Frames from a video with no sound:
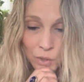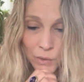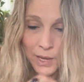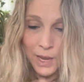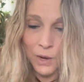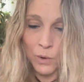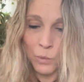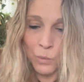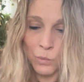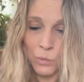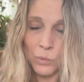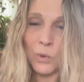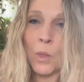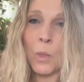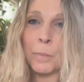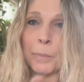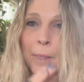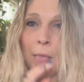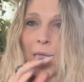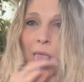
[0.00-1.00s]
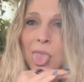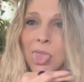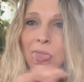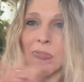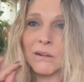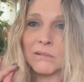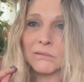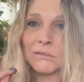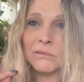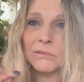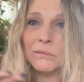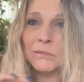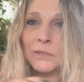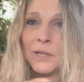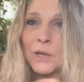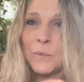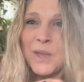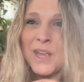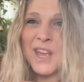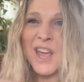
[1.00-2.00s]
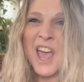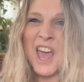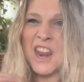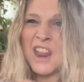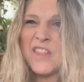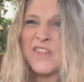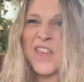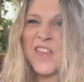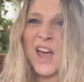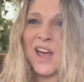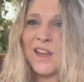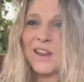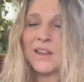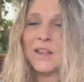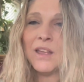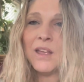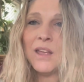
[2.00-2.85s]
Okay, well, can we edit that?